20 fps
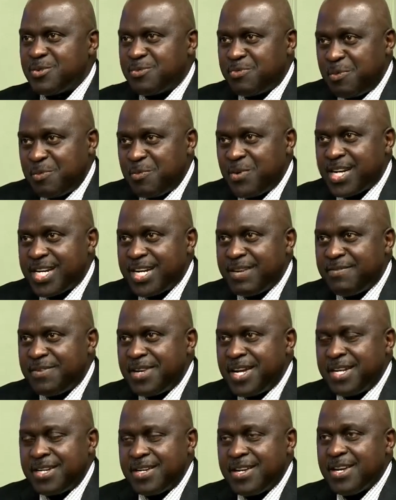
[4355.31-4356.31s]
Because from what
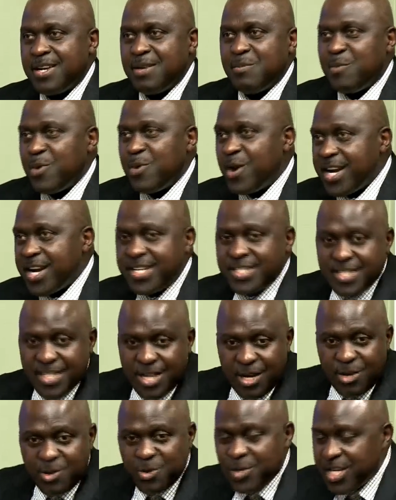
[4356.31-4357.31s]
I've learned, Buhari
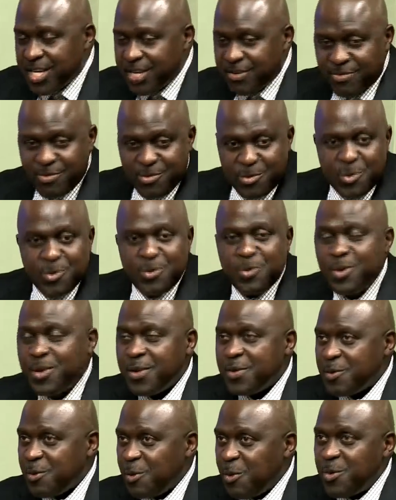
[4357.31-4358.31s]
is now looking through